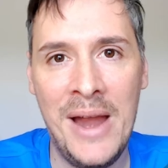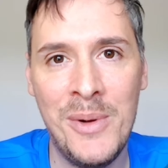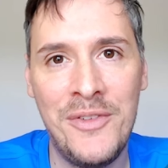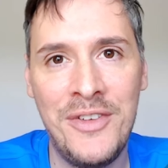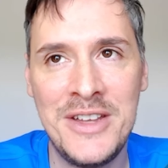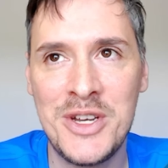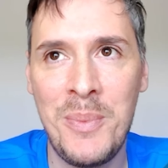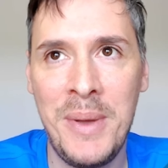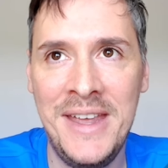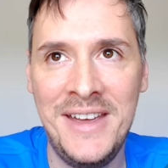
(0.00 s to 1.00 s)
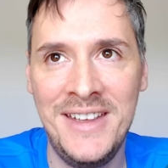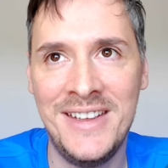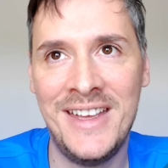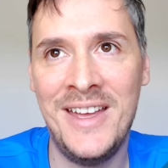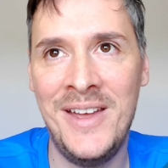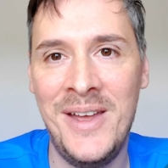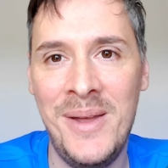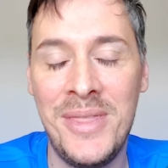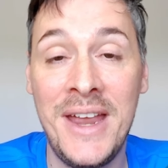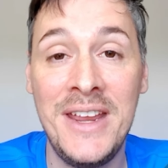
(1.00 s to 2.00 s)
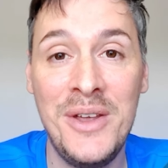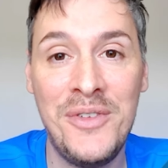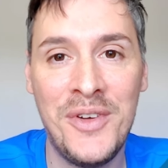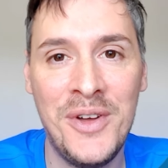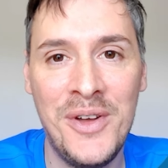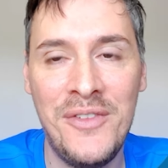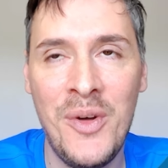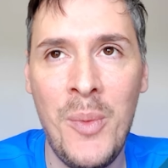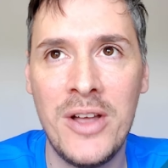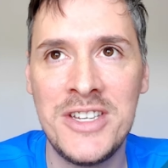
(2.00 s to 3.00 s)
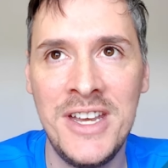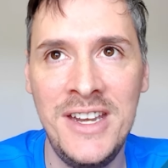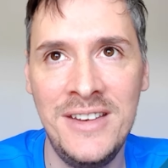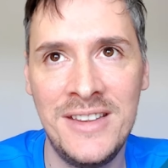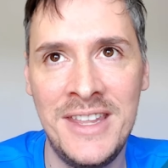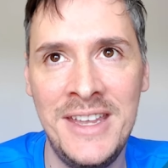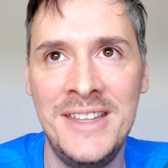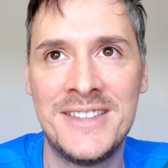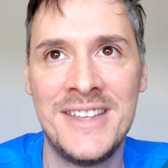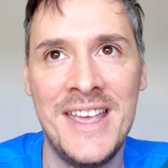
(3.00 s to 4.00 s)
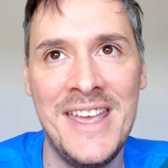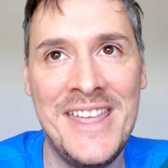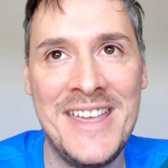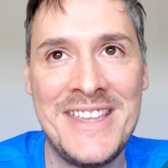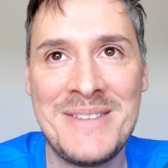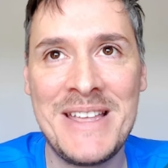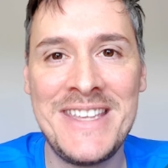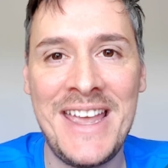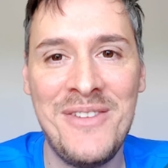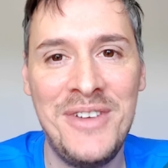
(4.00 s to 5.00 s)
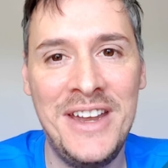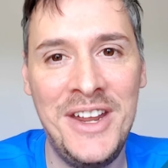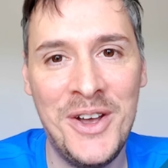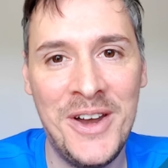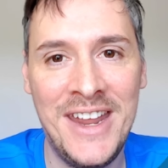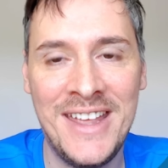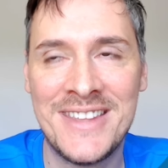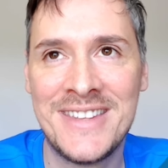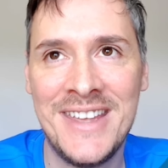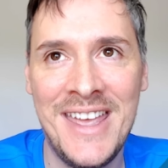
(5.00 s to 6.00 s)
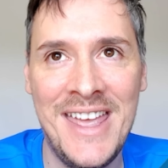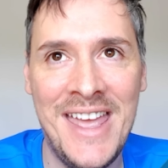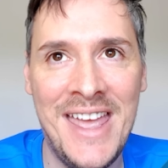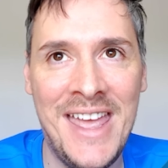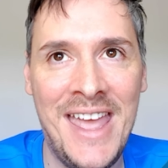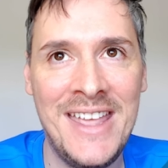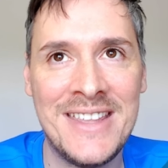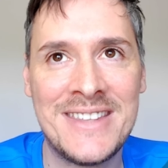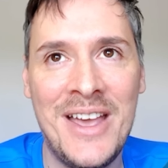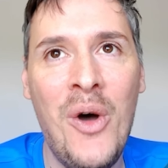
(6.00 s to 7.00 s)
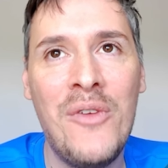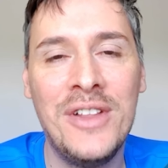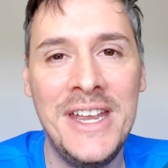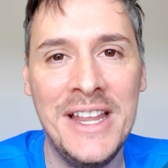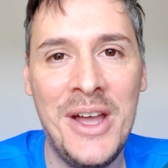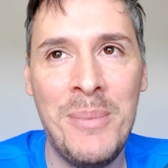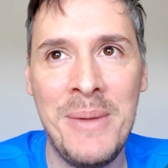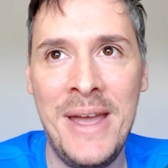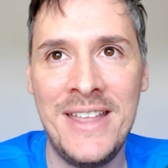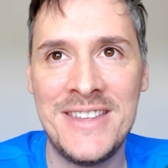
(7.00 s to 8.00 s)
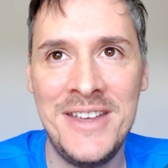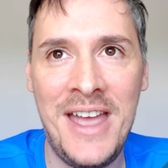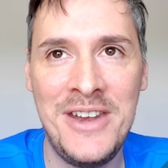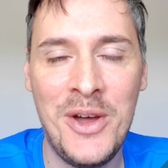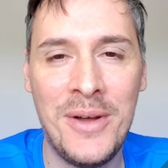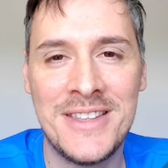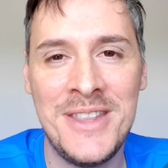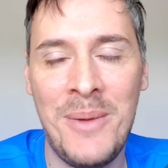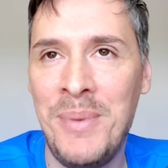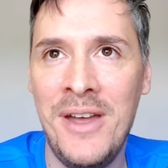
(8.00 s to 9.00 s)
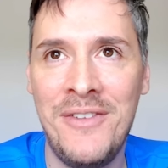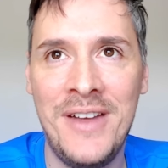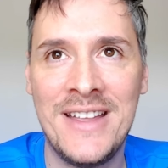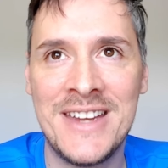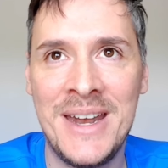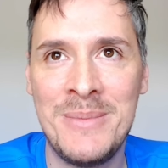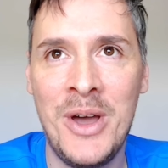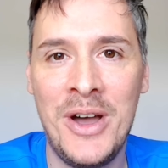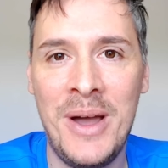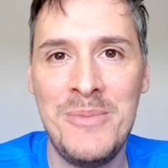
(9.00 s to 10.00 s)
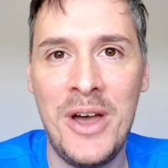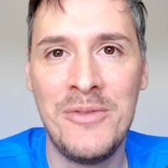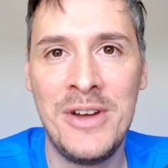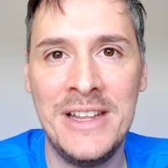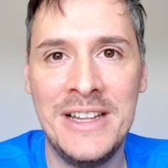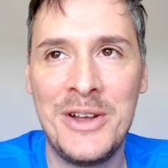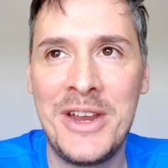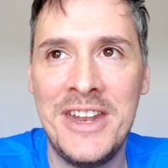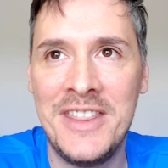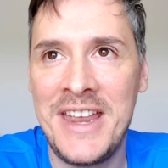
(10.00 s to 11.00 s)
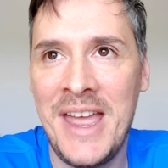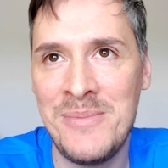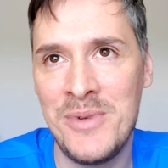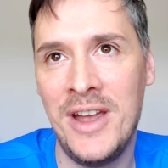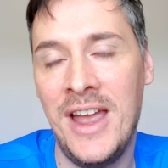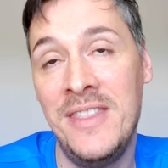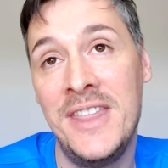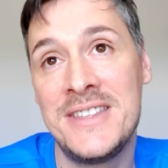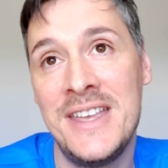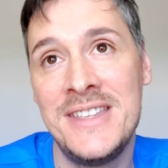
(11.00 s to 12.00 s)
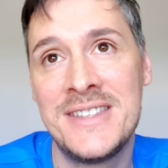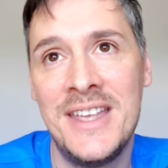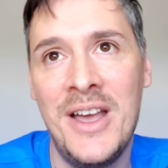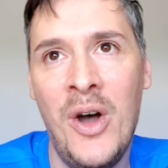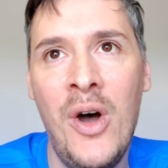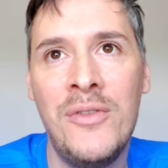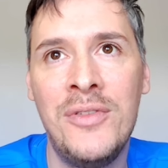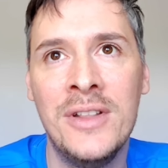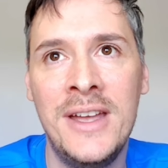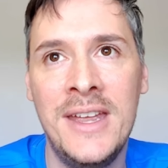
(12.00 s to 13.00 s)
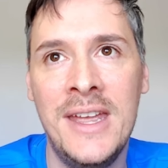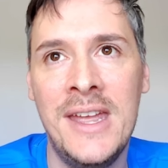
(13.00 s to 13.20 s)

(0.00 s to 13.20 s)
I will finish up here. Thank you for watching. This is my second video, and it's hopefully a little bit better. I know it's not perfect, and I know I'm not really looking at the camera, and this is hopefully